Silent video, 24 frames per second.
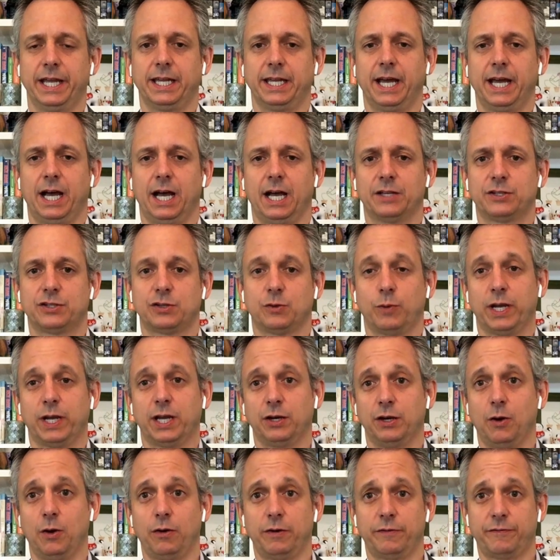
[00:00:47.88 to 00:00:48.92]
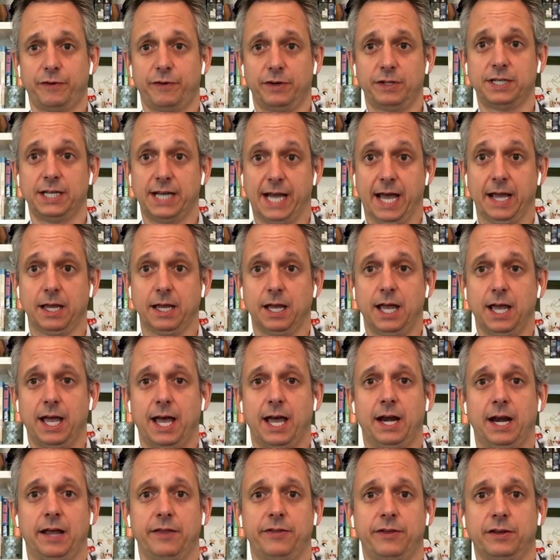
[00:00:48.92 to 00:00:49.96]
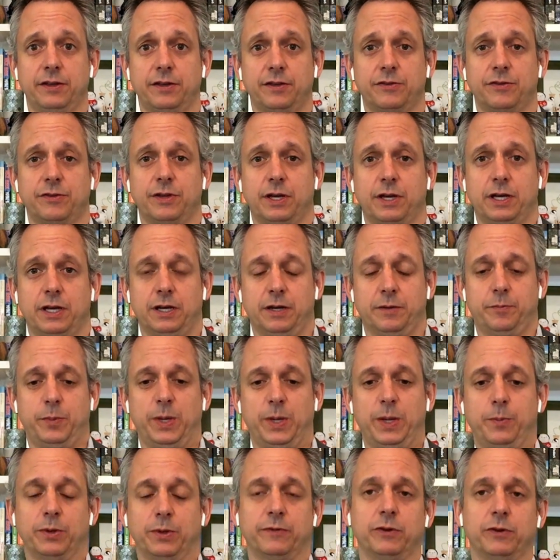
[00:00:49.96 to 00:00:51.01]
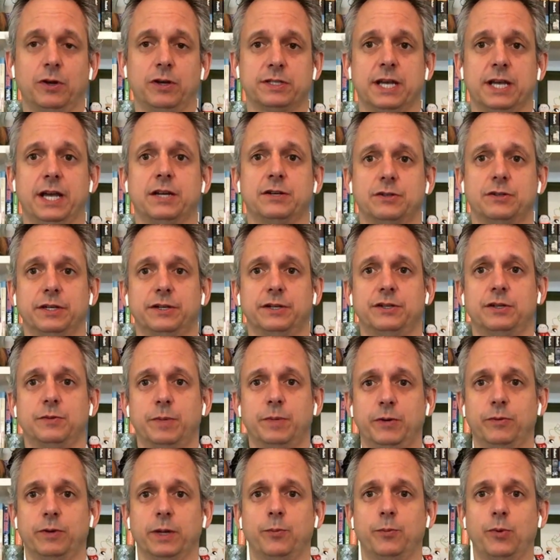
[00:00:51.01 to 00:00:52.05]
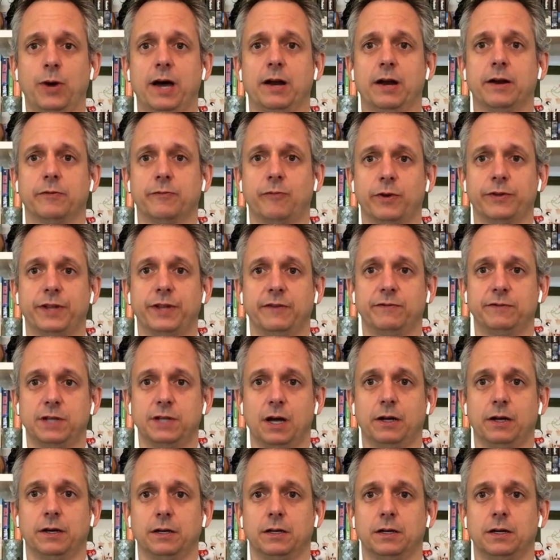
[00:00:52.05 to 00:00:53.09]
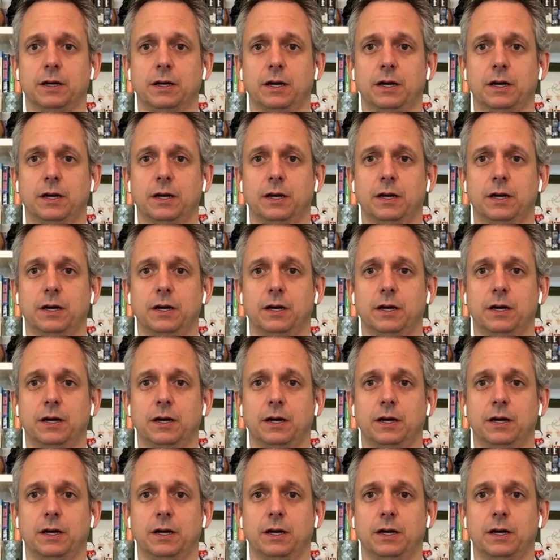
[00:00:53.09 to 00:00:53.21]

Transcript: Yeah, so we can know it for today, and I think the people of Los Angeles should be really proud of what they've done.